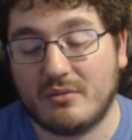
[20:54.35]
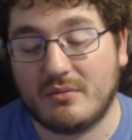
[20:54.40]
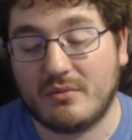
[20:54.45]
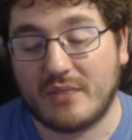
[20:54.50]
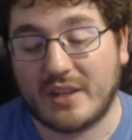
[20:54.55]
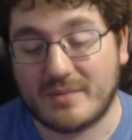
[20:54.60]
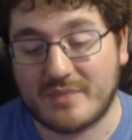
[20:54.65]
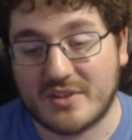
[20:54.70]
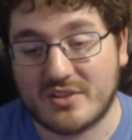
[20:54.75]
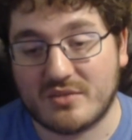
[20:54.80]

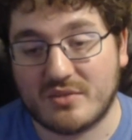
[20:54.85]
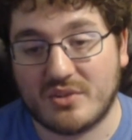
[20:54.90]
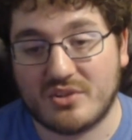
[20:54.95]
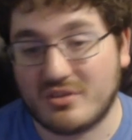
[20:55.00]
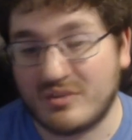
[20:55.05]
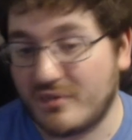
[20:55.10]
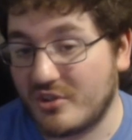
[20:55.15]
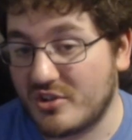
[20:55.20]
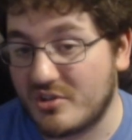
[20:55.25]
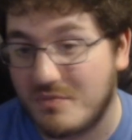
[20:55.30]
Xbox original
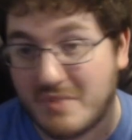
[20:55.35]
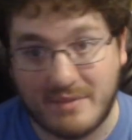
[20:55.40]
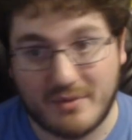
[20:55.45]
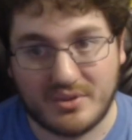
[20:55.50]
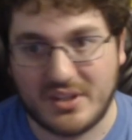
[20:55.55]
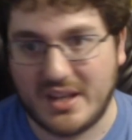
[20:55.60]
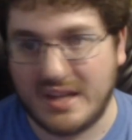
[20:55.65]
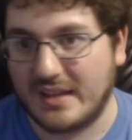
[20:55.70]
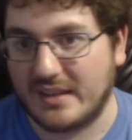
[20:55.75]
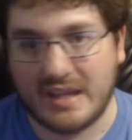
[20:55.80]
version, but I will
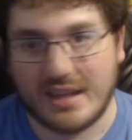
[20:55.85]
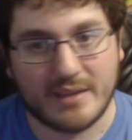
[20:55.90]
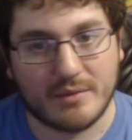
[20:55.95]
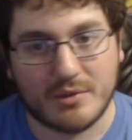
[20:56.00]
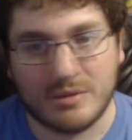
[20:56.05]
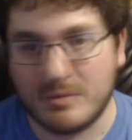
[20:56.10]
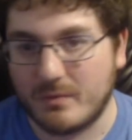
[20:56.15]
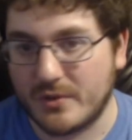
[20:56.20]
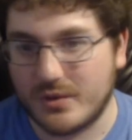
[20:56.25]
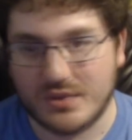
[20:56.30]
take the GameCube
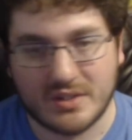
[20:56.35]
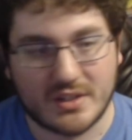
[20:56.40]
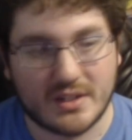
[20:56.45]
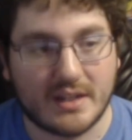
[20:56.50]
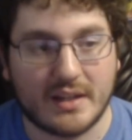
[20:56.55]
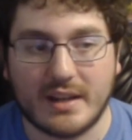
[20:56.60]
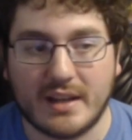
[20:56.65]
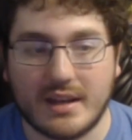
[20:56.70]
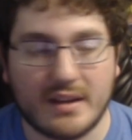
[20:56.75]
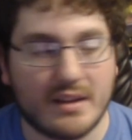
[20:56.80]
version any
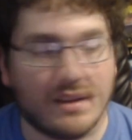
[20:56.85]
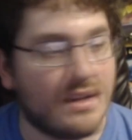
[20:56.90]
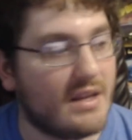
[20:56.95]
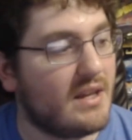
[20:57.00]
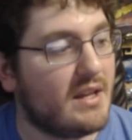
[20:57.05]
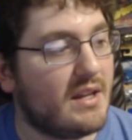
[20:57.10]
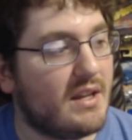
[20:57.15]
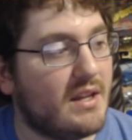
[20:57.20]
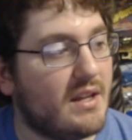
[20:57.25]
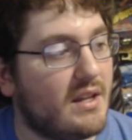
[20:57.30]
day.
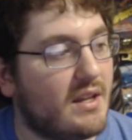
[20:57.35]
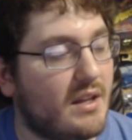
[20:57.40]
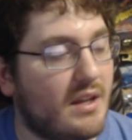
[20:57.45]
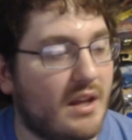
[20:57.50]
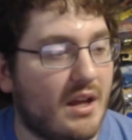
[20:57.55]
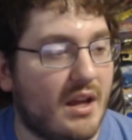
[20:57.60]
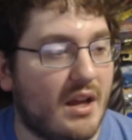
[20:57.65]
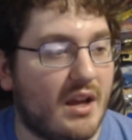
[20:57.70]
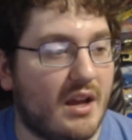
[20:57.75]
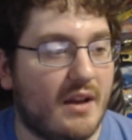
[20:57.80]

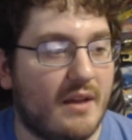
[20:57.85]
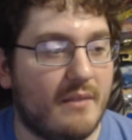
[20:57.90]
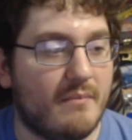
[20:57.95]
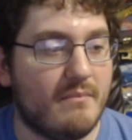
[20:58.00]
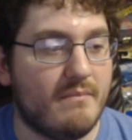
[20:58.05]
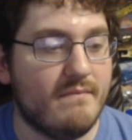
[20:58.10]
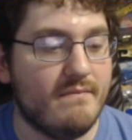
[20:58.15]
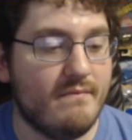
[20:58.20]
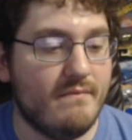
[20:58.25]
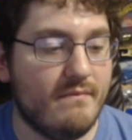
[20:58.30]

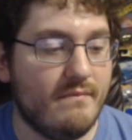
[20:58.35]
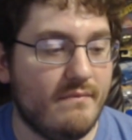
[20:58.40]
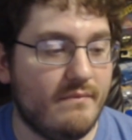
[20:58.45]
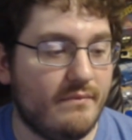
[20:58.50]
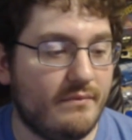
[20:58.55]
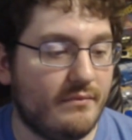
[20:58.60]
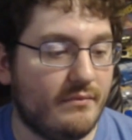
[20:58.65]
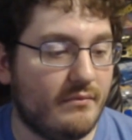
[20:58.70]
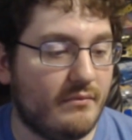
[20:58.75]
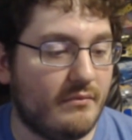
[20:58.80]

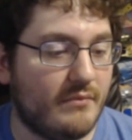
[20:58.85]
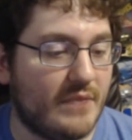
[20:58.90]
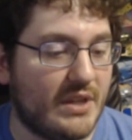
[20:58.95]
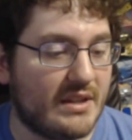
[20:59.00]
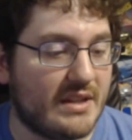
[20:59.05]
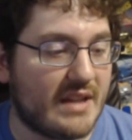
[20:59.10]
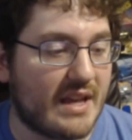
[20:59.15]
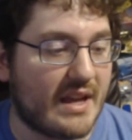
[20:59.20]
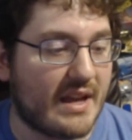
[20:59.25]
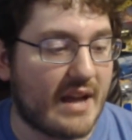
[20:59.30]
But
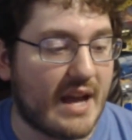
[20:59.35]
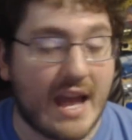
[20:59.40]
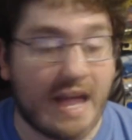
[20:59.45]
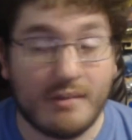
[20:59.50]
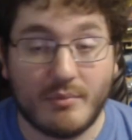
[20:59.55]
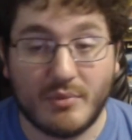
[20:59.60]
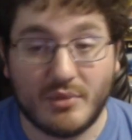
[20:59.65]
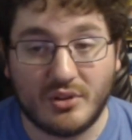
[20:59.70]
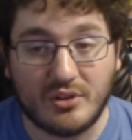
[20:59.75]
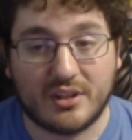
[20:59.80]
yeah, I have
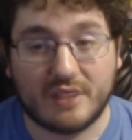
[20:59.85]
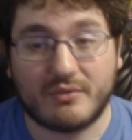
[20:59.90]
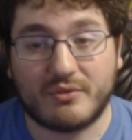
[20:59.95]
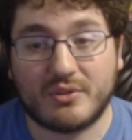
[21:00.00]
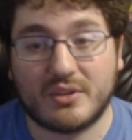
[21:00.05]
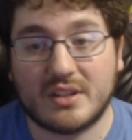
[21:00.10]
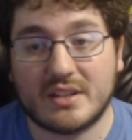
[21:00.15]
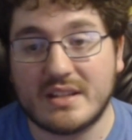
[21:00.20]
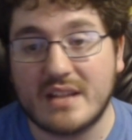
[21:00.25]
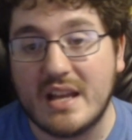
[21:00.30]
been looking for
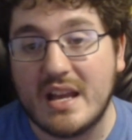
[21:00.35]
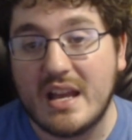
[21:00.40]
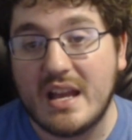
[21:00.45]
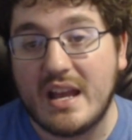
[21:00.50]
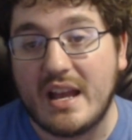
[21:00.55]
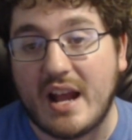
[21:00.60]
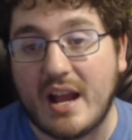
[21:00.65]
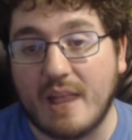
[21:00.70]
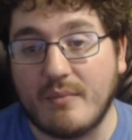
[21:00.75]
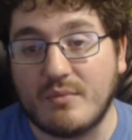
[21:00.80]
this,
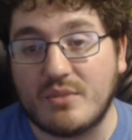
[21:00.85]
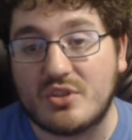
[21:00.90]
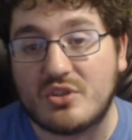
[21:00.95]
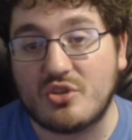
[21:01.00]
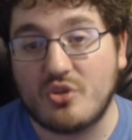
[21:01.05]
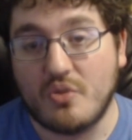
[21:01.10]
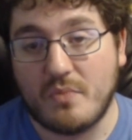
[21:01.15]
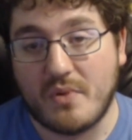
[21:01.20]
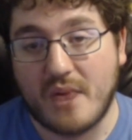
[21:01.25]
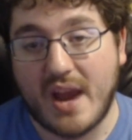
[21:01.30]
and I am
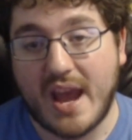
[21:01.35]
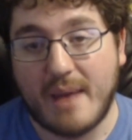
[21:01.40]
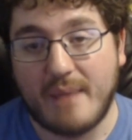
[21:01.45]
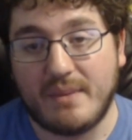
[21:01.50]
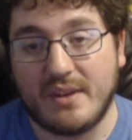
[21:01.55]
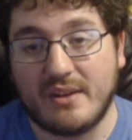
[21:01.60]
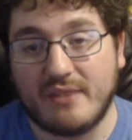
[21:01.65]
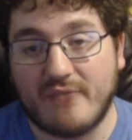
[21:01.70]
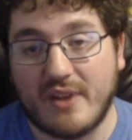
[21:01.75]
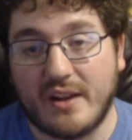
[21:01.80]
super happy
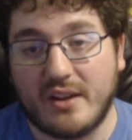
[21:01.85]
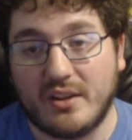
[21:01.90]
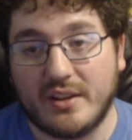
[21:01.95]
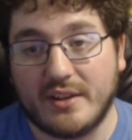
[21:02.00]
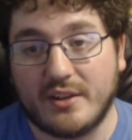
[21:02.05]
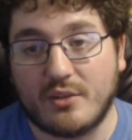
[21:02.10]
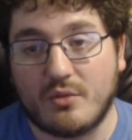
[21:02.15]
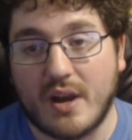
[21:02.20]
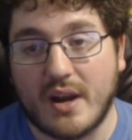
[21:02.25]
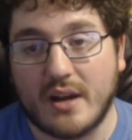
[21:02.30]
to finally
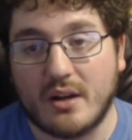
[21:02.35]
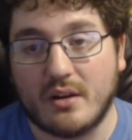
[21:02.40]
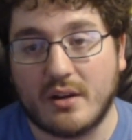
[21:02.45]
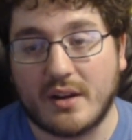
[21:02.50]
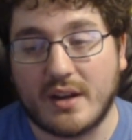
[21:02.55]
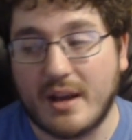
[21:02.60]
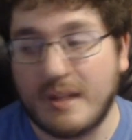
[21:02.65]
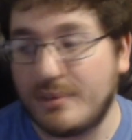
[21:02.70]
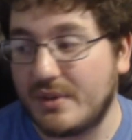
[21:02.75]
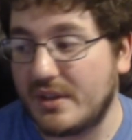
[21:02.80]
acquire a
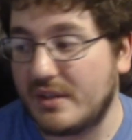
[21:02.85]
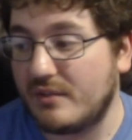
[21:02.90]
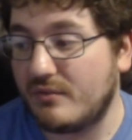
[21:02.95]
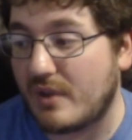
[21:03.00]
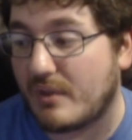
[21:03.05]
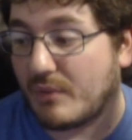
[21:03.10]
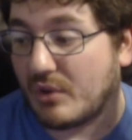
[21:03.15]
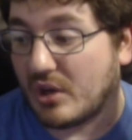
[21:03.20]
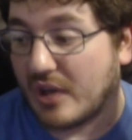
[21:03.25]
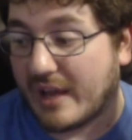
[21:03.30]
copy. I'm
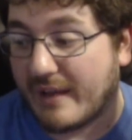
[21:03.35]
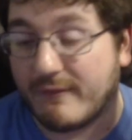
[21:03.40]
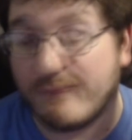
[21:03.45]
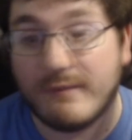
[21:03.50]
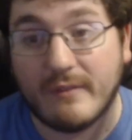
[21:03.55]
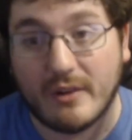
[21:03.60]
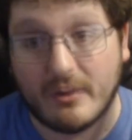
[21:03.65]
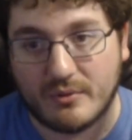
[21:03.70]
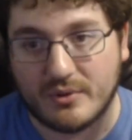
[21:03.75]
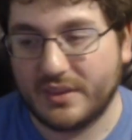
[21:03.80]
going to have
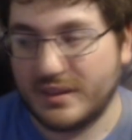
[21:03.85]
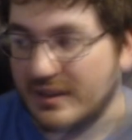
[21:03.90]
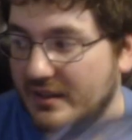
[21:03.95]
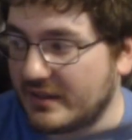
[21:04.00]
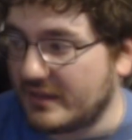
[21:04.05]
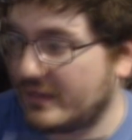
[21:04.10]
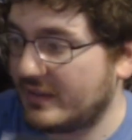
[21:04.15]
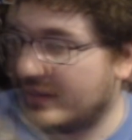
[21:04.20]
fun with this.